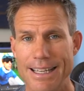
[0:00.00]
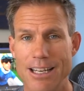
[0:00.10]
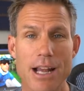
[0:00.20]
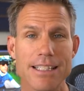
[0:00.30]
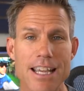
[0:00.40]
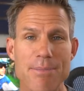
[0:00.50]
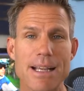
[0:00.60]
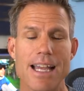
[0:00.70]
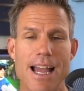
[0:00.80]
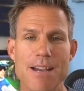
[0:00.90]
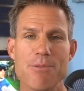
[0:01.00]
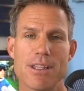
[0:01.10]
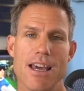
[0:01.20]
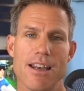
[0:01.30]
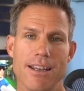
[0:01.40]
You know, I take my time
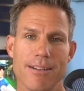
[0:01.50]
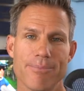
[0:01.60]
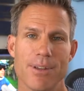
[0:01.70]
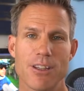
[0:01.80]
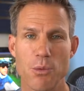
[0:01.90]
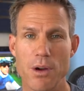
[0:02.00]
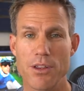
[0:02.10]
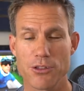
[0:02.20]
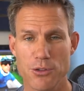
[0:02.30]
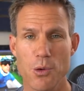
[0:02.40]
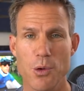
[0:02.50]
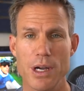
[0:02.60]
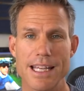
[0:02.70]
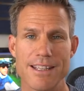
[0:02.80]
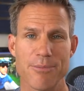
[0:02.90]
with editing. It's where the
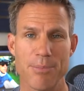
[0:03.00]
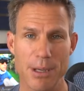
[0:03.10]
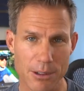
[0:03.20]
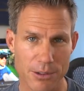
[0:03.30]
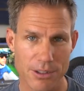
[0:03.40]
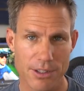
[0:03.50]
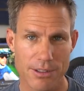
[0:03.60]
story is built.